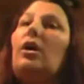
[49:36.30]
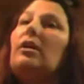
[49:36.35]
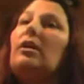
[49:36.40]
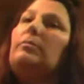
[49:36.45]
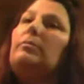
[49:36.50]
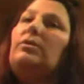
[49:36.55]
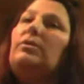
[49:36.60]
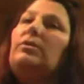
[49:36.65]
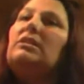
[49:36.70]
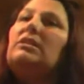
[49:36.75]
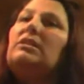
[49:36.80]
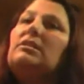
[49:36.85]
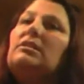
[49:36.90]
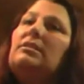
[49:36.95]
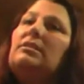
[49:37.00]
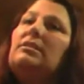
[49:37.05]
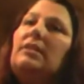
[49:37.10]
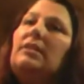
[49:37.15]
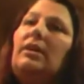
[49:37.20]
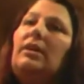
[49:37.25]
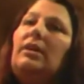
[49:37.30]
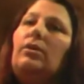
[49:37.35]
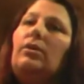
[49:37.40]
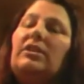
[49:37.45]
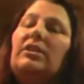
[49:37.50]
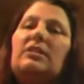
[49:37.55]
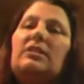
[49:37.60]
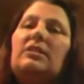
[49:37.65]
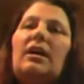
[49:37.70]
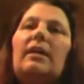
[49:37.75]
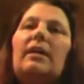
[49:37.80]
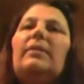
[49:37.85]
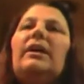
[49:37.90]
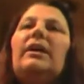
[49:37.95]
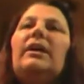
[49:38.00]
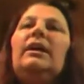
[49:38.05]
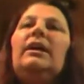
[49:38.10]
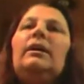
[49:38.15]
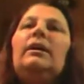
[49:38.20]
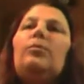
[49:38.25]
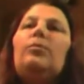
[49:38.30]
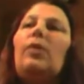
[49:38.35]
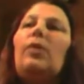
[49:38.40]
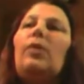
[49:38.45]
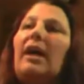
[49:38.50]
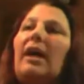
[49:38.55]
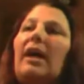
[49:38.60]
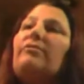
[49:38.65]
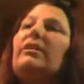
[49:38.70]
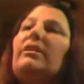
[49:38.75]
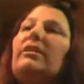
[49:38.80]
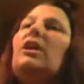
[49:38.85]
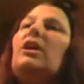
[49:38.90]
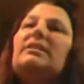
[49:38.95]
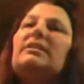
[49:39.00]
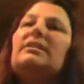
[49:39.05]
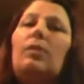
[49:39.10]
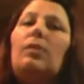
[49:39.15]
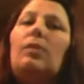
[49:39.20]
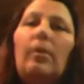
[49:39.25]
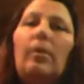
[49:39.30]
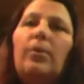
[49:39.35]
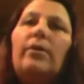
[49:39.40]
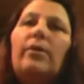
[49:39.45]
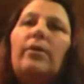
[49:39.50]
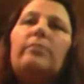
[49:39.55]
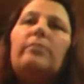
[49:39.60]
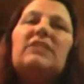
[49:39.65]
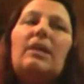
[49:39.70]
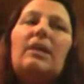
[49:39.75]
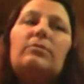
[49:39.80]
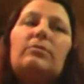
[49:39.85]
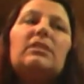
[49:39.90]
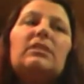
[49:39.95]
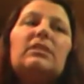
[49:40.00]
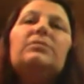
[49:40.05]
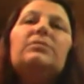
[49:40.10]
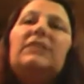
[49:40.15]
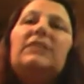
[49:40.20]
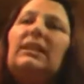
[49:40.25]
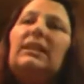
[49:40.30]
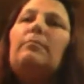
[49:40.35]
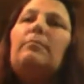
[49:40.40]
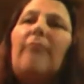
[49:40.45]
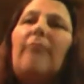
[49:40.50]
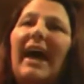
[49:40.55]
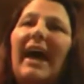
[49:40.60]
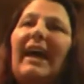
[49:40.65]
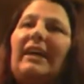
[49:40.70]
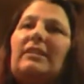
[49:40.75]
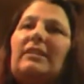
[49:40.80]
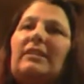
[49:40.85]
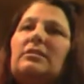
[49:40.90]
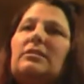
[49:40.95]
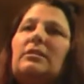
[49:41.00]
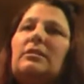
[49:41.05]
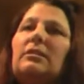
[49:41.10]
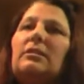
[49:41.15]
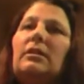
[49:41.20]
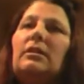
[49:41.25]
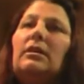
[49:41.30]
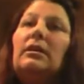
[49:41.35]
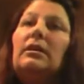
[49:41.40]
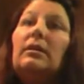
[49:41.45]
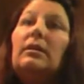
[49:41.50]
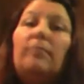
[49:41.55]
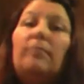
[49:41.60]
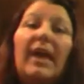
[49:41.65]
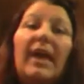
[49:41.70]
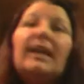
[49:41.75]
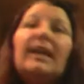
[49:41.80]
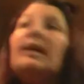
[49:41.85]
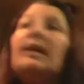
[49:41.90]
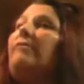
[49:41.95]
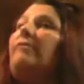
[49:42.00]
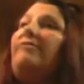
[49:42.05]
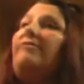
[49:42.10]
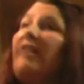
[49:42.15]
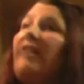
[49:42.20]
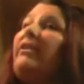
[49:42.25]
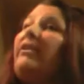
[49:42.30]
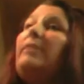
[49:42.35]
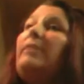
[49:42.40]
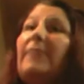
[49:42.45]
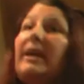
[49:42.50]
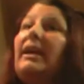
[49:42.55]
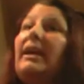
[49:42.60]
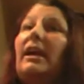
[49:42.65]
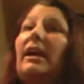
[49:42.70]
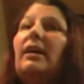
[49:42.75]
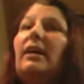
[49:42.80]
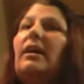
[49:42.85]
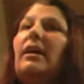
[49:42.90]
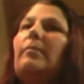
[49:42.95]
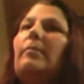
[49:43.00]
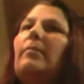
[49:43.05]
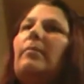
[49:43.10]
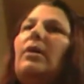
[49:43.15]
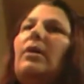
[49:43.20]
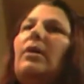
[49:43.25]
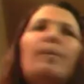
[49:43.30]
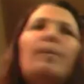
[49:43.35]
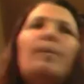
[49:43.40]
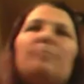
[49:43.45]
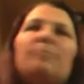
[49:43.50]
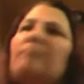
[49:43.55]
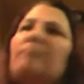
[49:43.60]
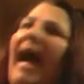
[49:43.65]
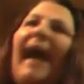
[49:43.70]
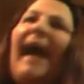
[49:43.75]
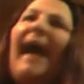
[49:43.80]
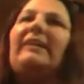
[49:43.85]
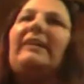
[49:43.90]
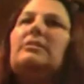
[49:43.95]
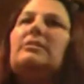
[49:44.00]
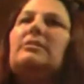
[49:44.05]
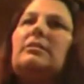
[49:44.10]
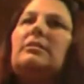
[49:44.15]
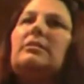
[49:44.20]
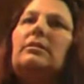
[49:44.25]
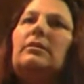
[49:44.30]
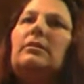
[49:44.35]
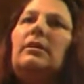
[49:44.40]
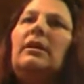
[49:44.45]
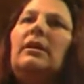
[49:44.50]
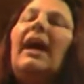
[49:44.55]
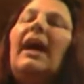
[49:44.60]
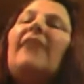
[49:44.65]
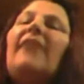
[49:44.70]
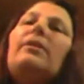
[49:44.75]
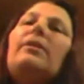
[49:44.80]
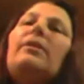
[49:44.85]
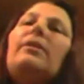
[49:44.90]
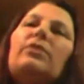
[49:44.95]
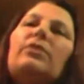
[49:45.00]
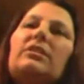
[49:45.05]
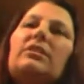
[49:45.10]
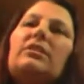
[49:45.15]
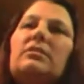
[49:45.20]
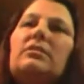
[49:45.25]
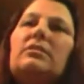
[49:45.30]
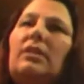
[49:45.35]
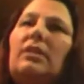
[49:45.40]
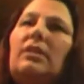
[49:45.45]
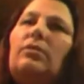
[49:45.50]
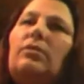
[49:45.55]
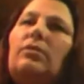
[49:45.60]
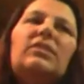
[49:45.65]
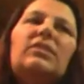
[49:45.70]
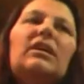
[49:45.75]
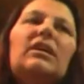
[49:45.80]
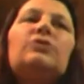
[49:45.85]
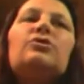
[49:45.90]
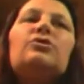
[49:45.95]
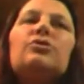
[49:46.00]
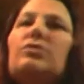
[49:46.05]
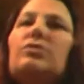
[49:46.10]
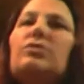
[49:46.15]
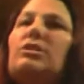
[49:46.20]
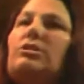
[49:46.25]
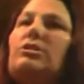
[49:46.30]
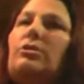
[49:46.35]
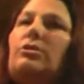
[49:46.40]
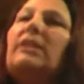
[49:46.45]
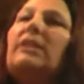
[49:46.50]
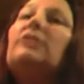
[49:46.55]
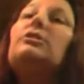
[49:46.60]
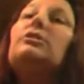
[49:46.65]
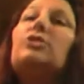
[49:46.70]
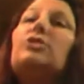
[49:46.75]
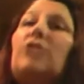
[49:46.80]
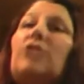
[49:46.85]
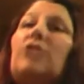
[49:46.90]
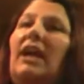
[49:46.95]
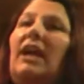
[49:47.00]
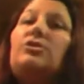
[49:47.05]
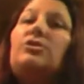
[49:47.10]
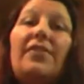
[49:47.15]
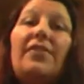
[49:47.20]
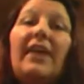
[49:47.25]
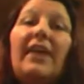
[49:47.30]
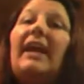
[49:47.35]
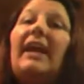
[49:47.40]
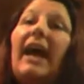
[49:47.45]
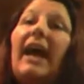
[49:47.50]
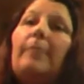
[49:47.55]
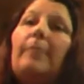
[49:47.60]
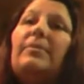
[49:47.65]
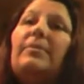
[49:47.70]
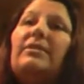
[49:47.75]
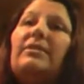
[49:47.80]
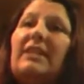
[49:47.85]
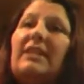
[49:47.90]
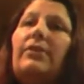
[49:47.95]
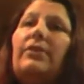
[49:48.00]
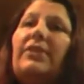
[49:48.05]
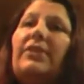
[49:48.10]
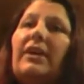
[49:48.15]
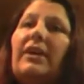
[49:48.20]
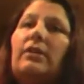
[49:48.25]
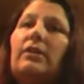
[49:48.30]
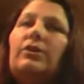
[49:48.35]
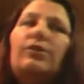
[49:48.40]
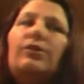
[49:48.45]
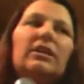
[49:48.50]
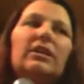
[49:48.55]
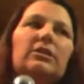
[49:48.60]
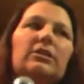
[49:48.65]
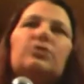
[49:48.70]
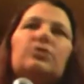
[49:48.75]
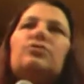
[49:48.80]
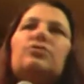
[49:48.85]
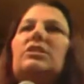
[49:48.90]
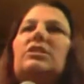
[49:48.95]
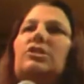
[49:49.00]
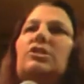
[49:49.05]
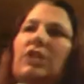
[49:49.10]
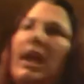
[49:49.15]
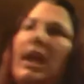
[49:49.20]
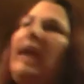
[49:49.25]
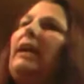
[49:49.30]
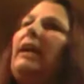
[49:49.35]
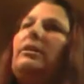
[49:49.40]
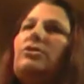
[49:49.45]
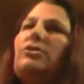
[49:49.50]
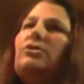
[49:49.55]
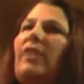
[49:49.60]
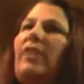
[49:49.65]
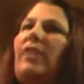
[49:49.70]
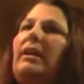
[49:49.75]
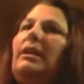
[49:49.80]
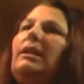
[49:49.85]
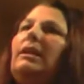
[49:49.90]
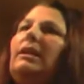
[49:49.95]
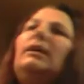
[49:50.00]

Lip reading: commute into the city all the time. What I realized at one point was I was completely maxed, making a very big income, but maxed. And then then the industry started to change, and that happens out there. Your industries change, right?